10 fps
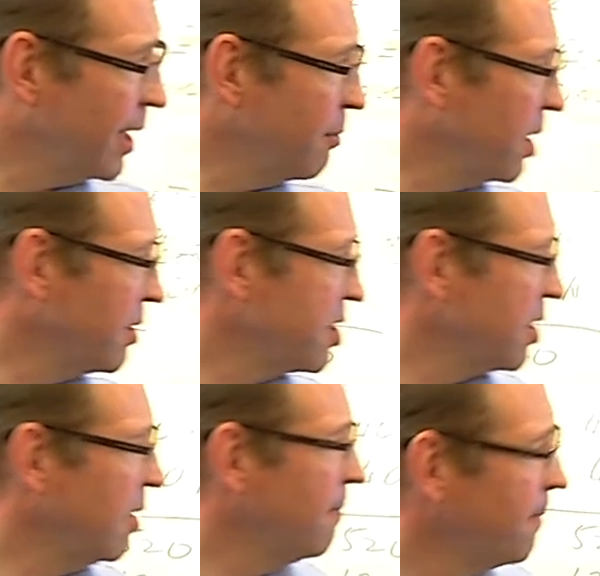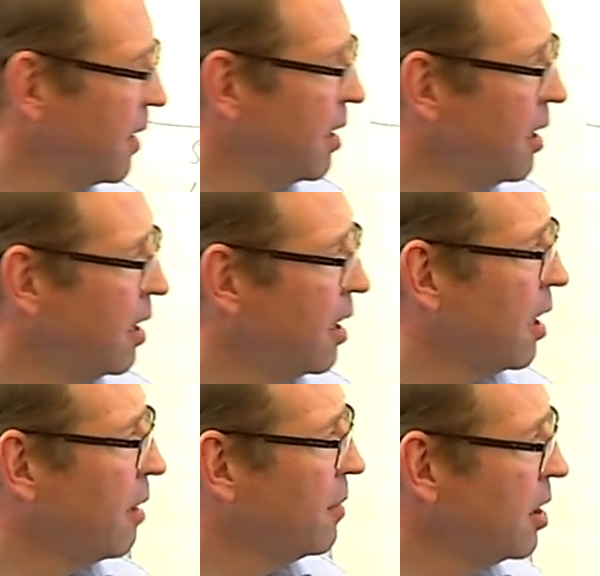A, B and C.
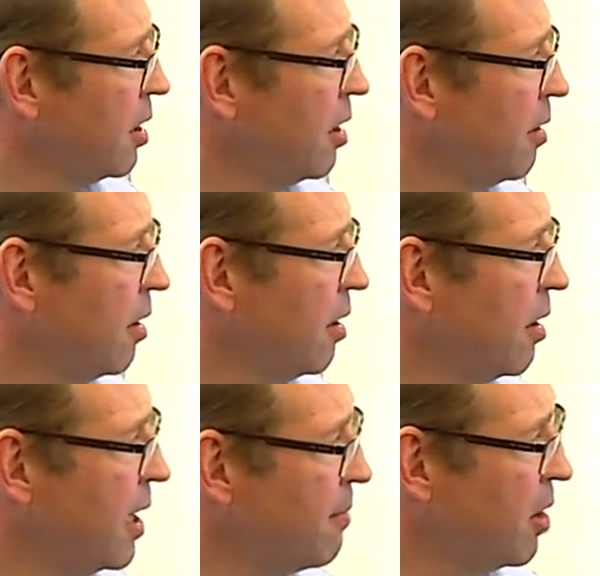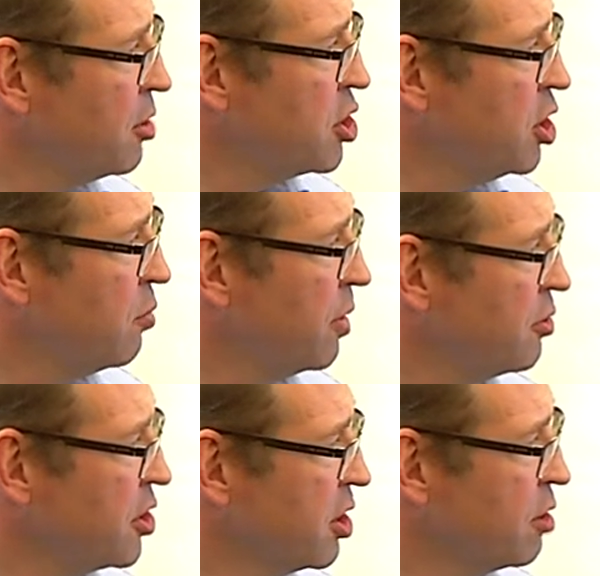Um, in most new
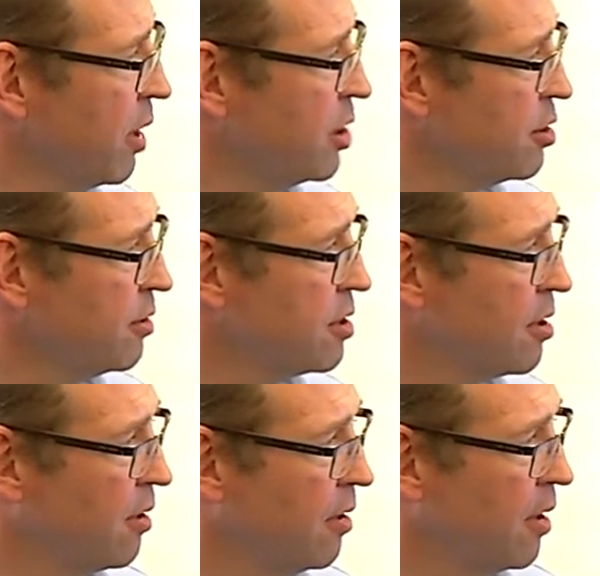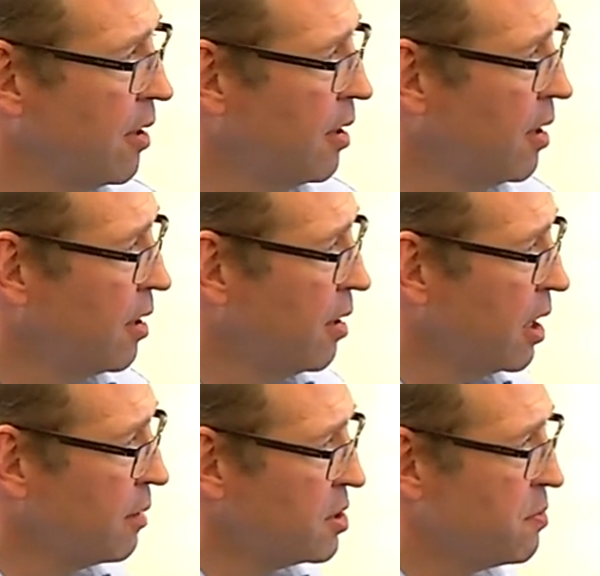build situations,
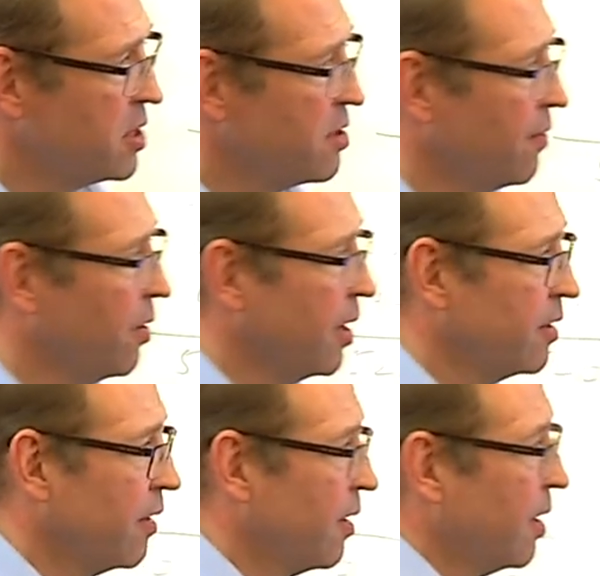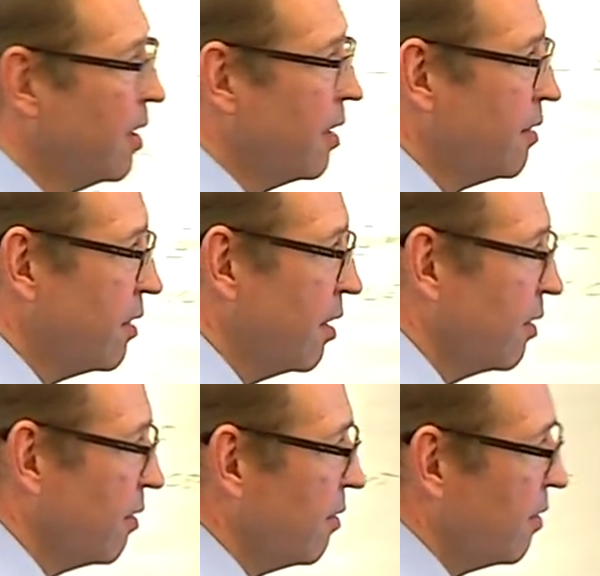it'll be specified
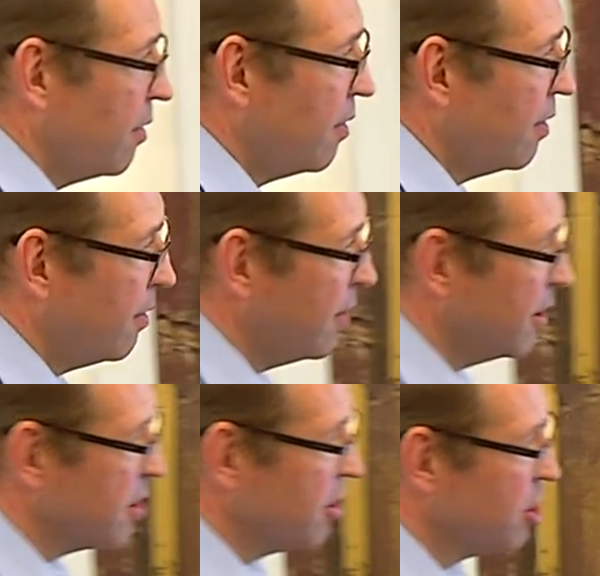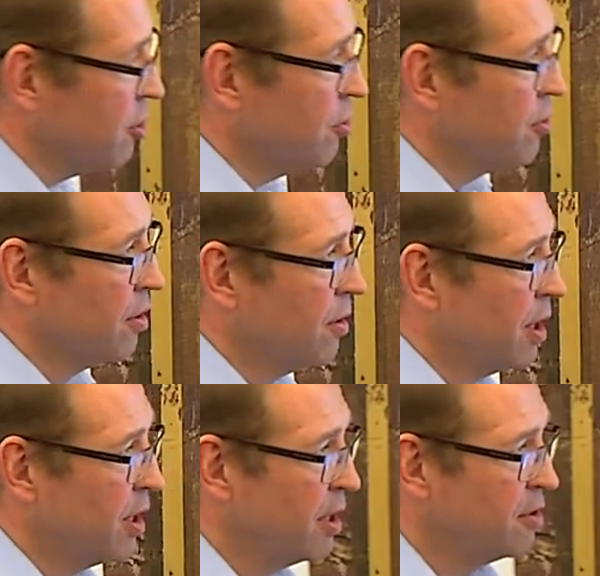that it's insured
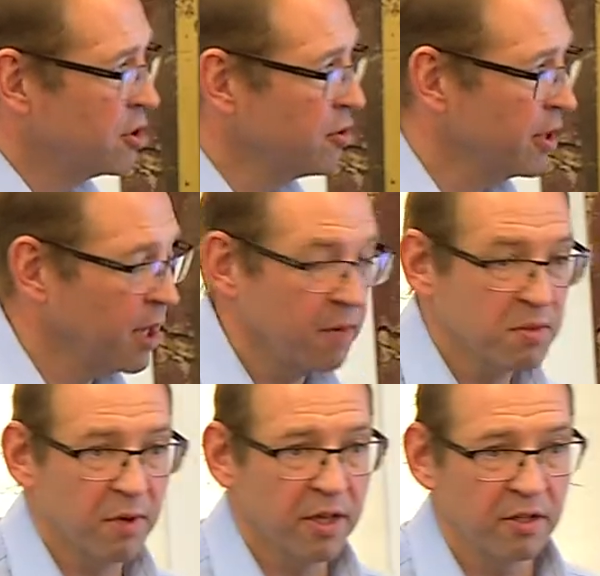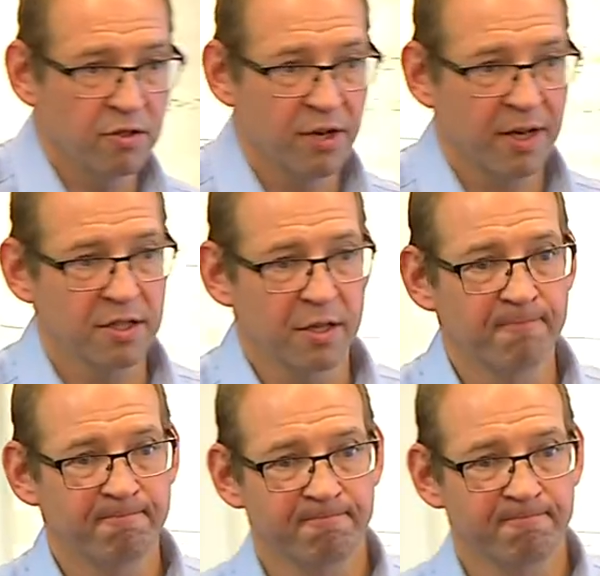in the joint names by the contractor.